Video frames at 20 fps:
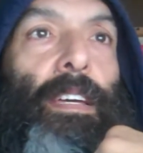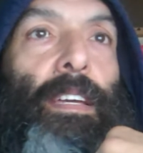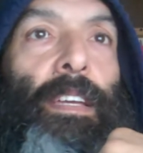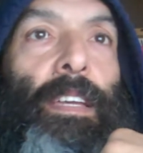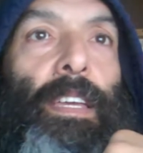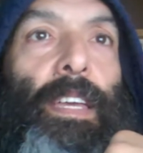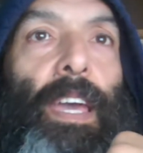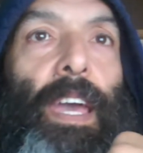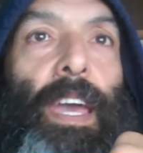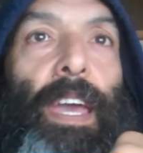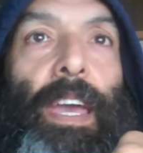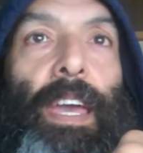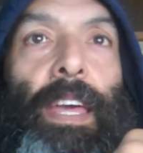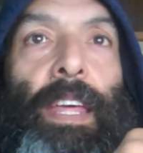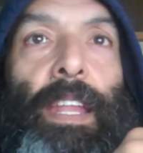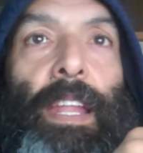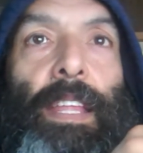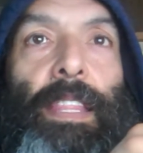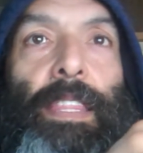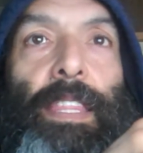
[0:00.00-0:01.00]
Okay,
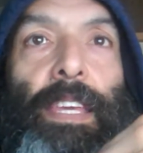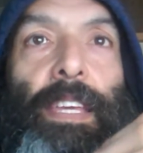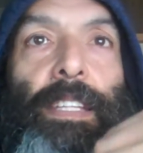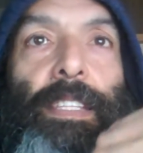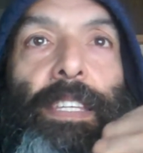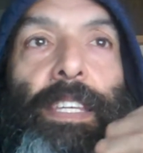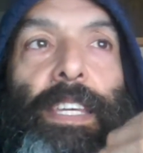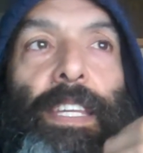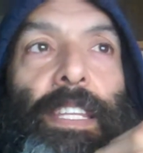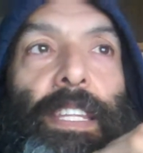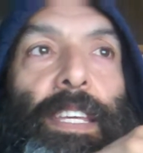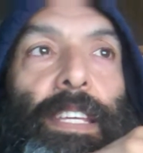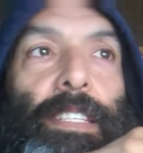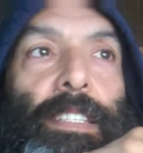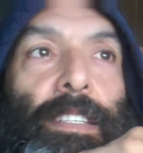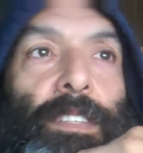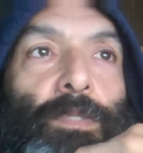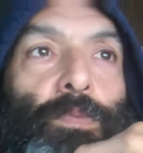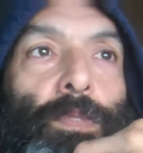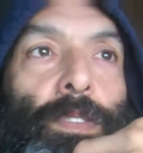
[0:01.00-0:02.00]
and I think
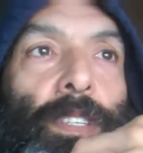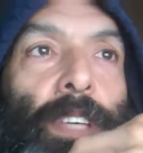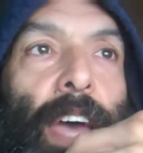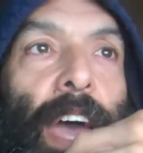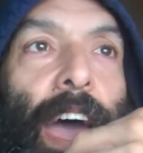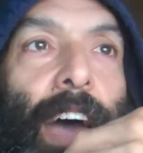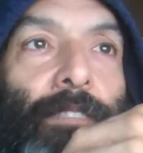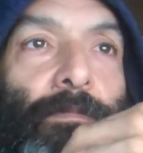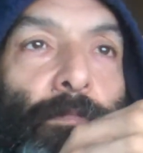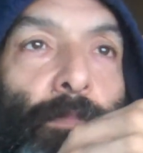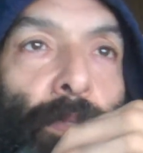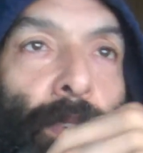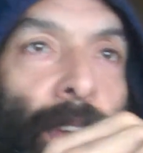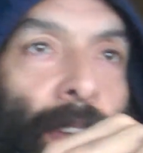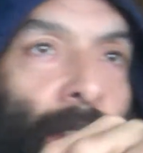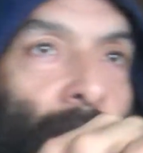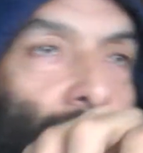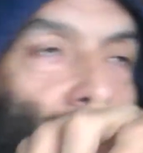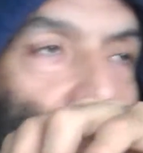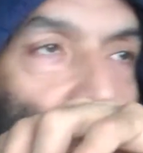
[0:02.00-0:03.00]
Dionysus was a half
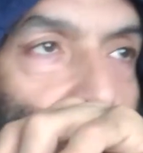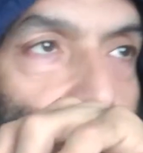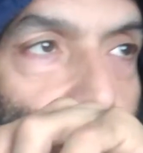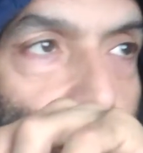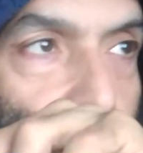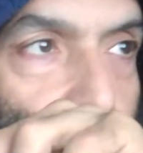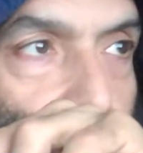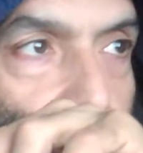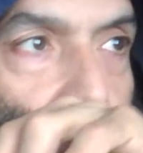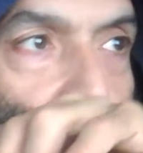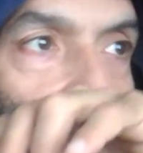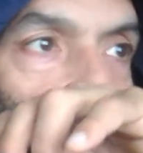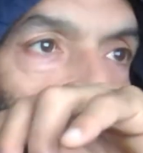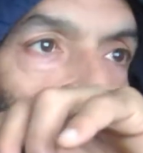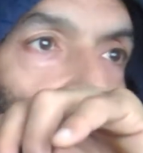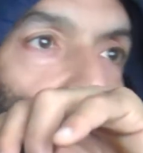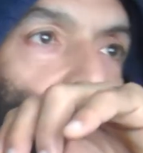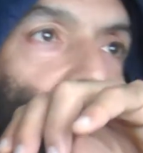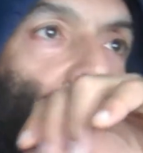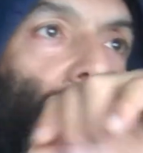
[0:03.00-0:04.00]
breed.
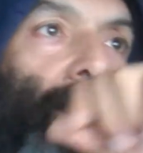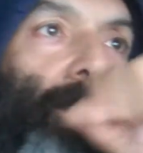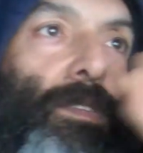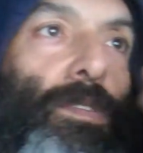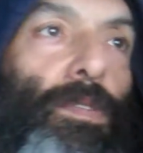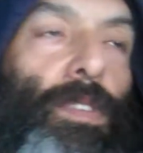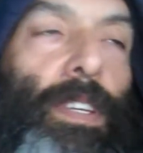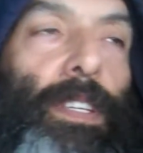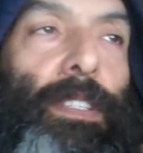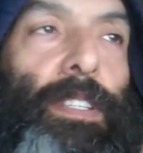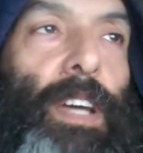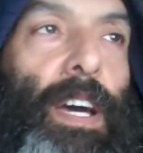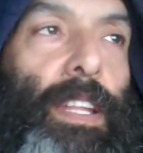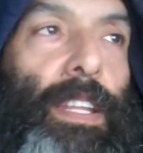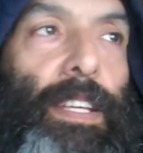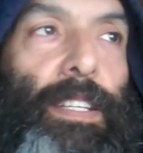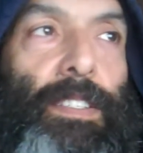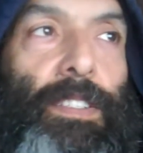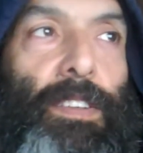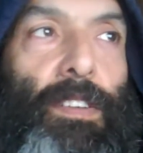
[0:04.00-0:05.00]
Okay, so he's not
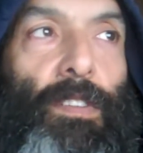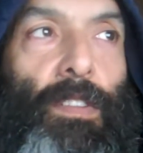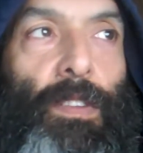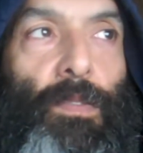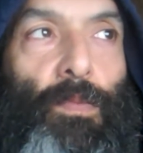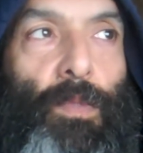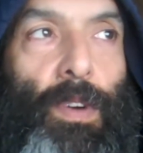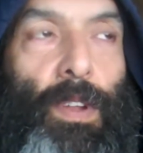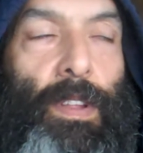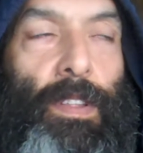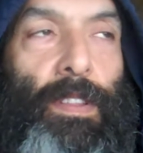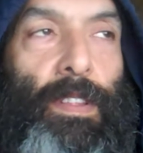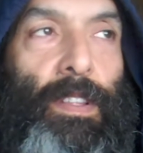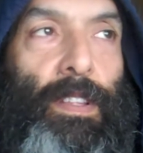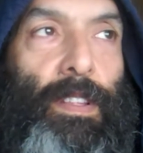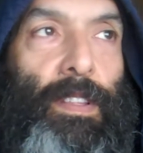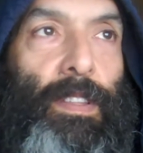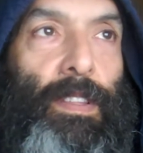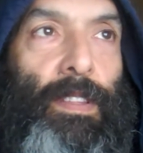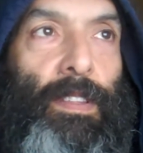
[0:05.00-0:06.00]
necessarily one of
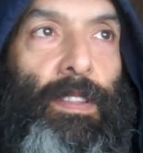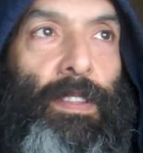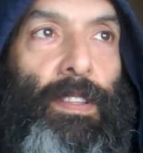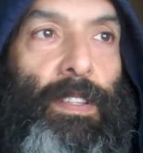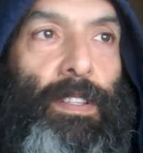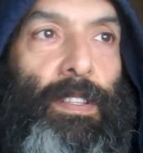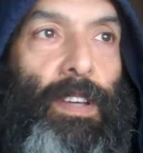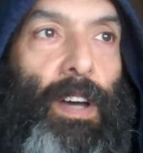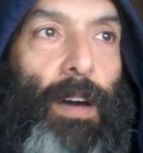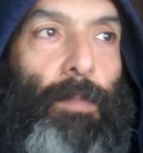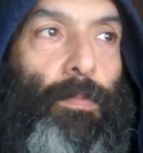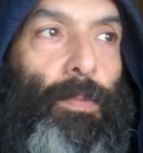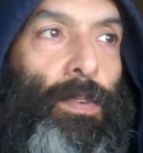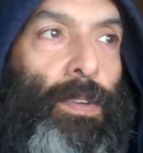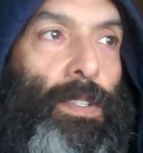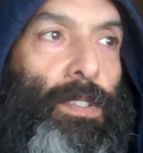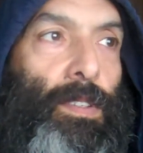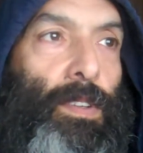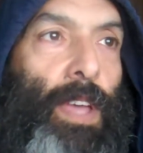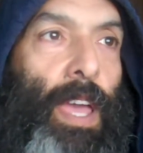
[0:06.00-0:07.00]
the, the, the top
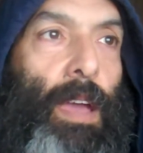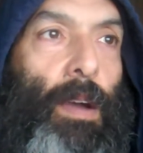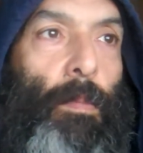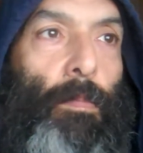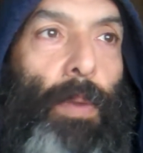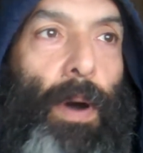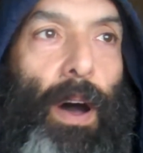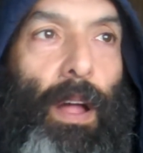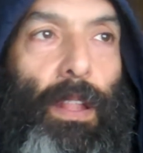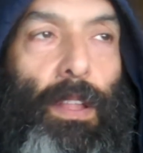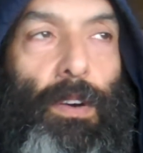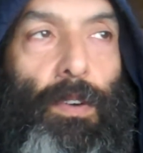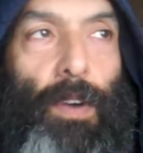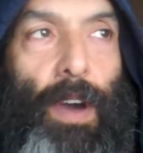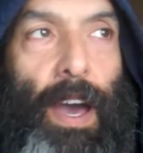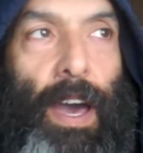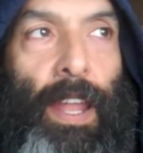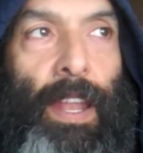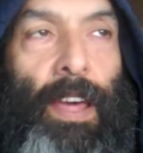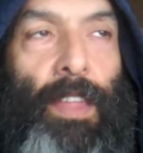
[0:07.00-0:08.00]
ones. Okay,
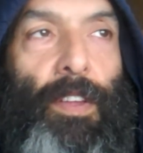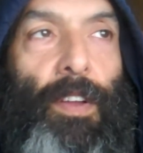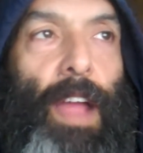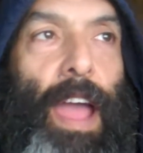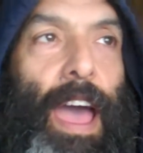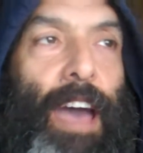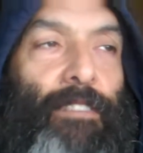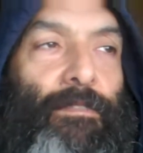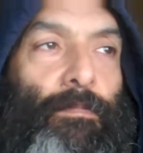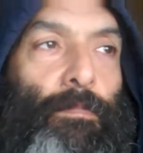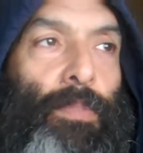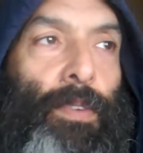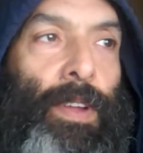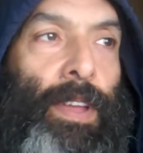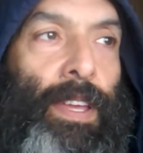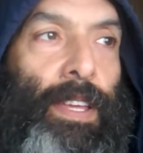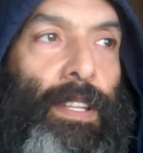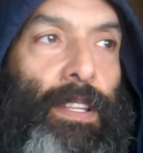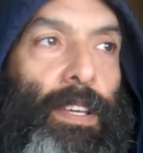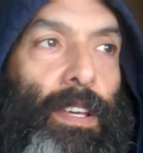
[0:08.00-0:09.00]
Apollo, another half
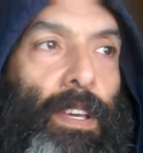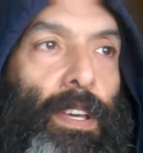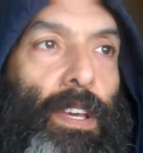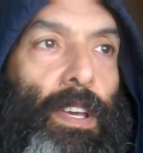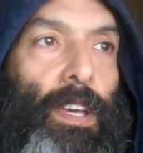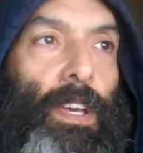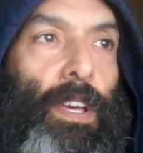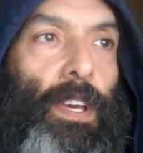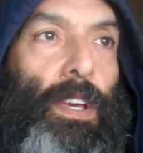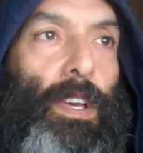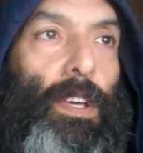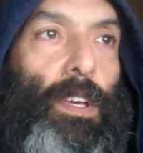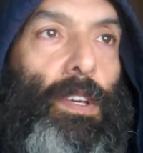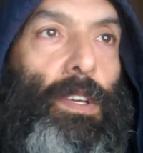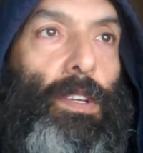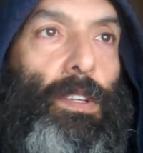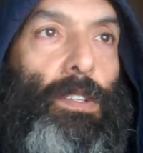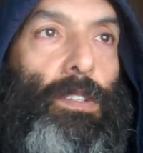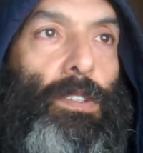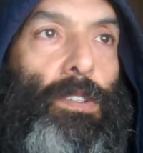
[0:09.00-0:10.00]
breed.
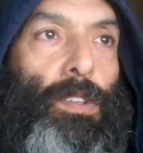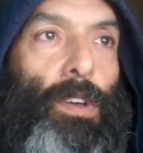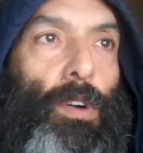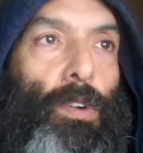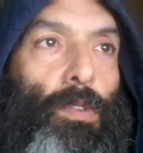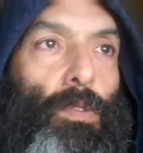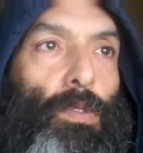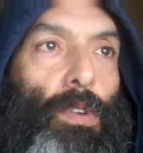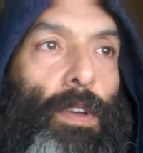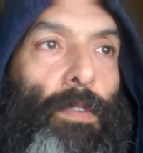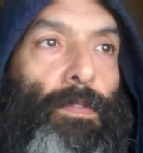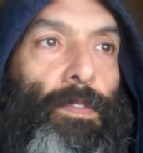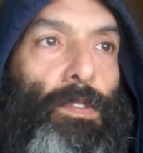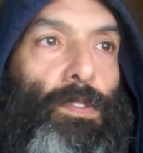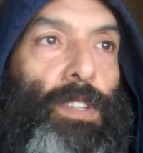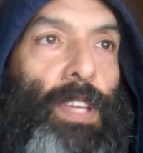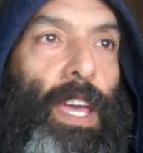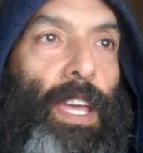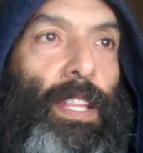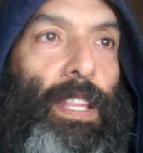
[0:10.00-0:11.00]
So if you
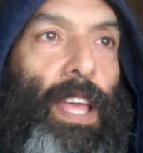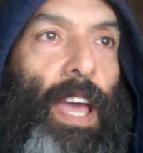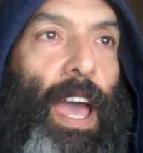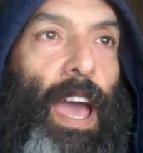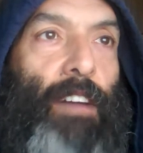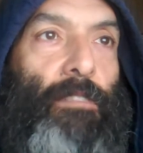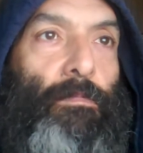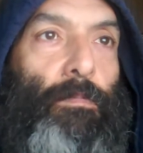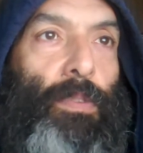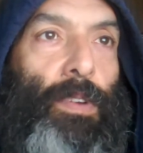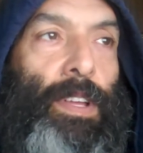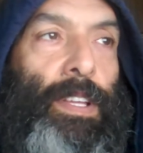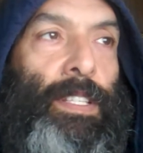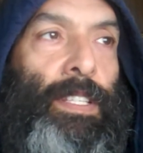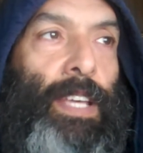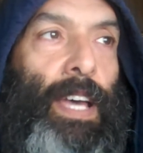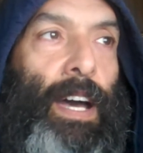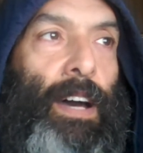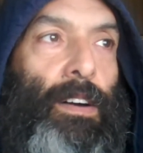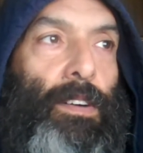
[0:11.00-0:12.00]
take the half
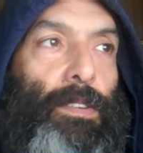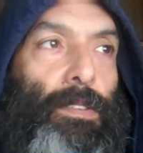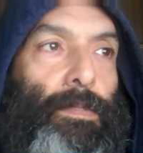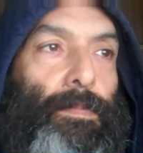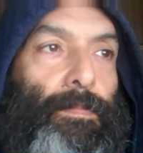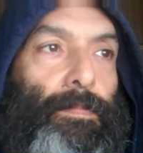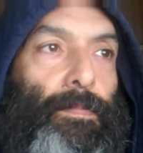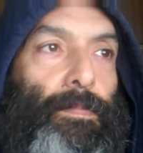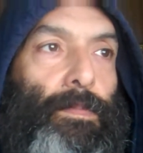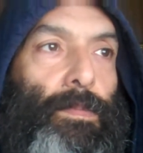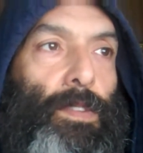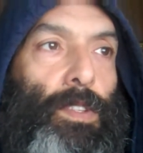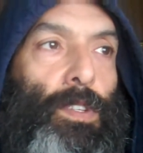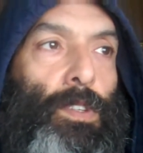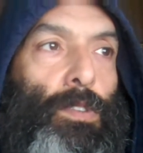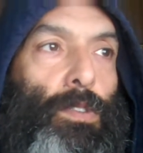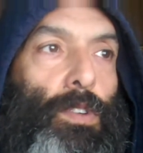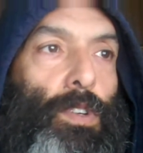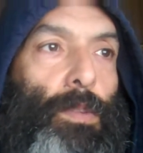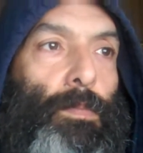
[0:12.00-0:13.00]
breeds out,
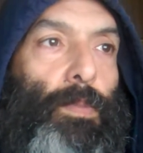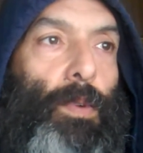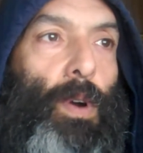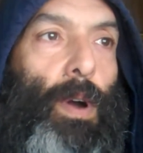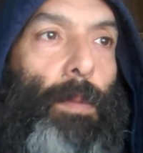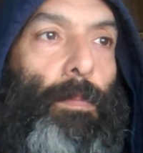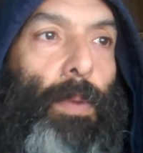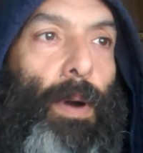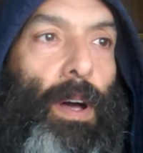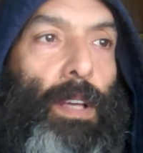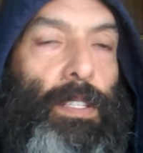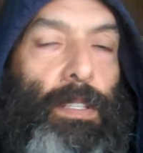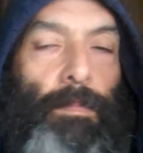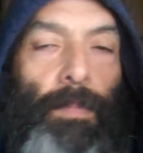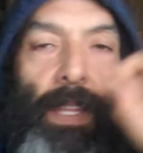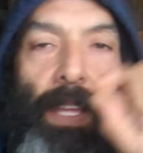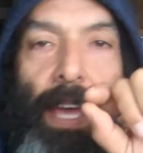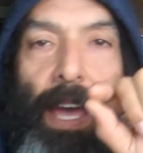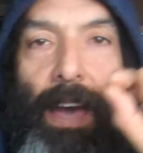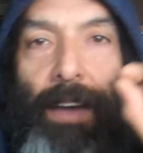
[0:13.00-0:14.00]
you could quite
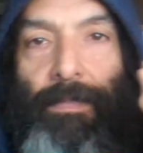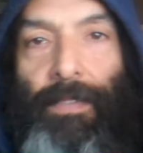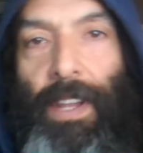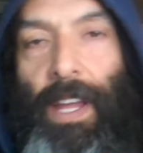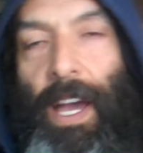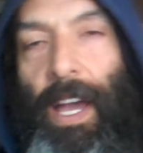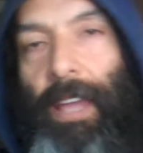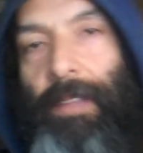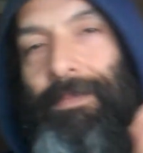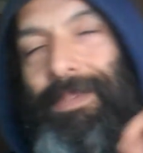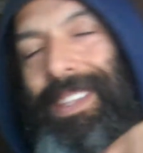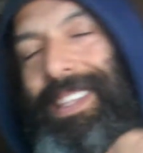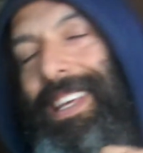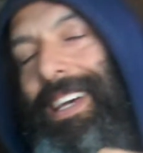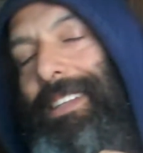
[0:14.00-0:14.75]
possibly have nine, but